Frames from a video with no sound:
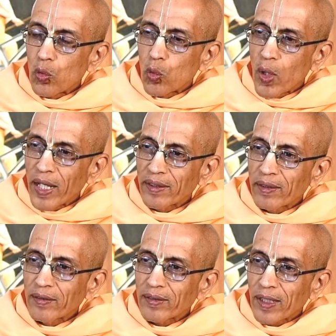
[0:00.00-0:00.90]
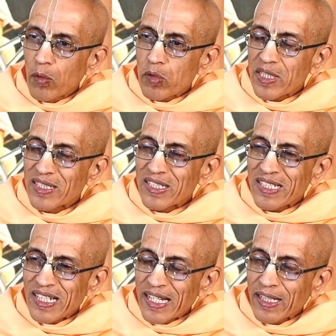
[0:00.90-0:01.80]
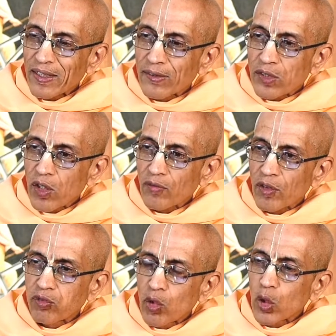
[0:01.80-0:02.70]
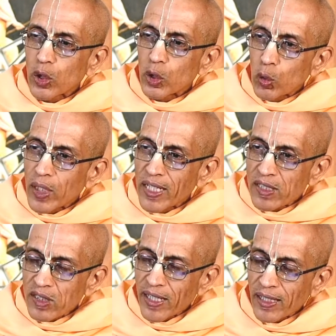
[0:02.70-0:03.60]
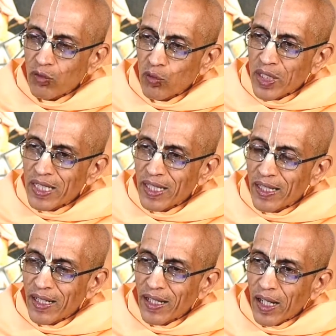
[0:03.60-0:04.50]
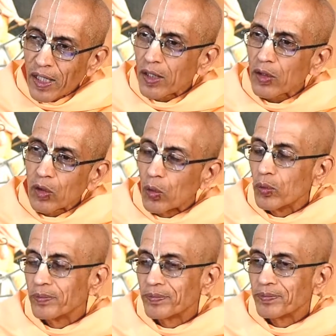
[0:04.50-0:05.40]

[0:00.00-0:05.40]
1000 cycles of the four yugas that we undergo.